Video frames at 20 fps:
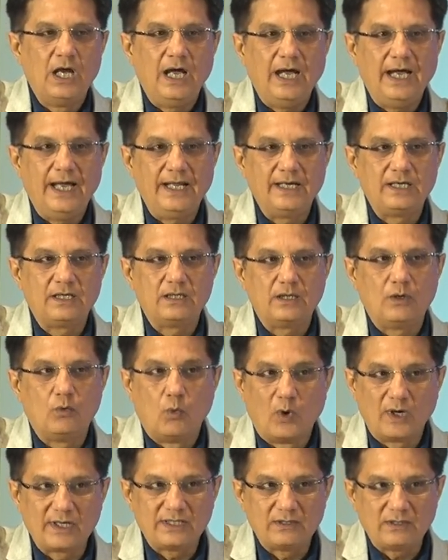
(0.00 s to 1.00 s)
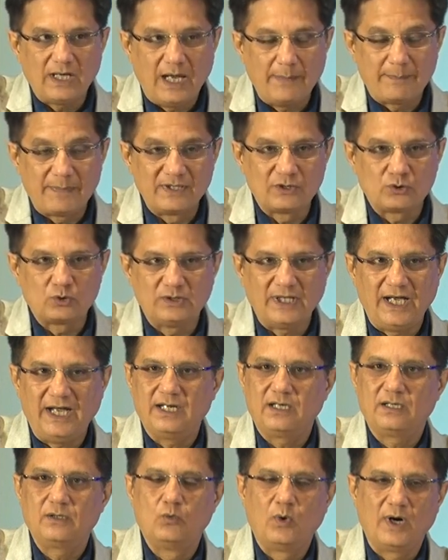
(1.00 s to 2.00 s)
And what happens to
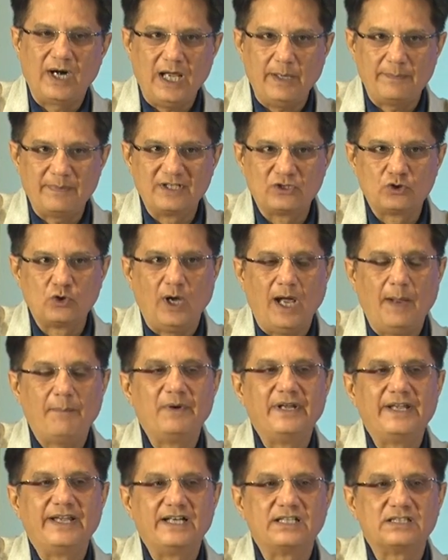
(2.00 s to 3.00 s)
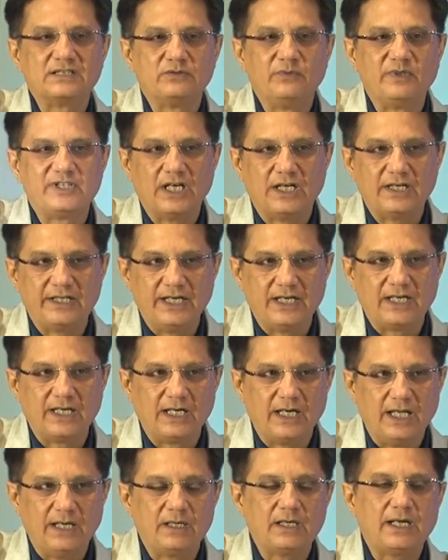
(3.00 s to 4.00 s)
that? What happens to applications which are
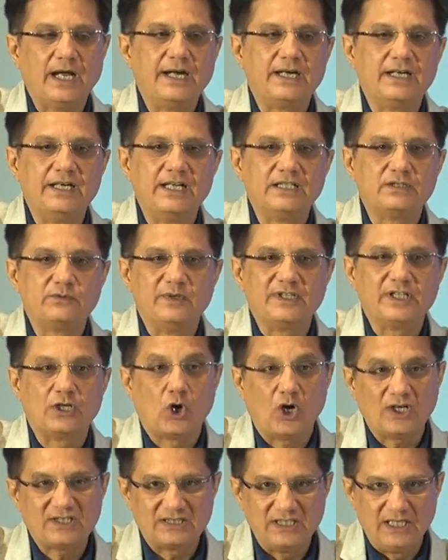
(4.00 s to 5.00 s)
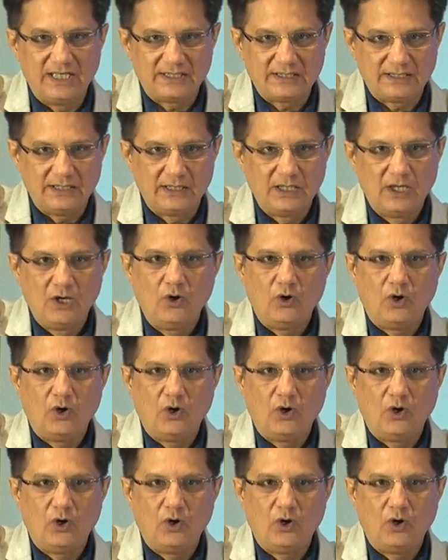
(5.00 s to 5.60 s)
taken and candidates which are not selected?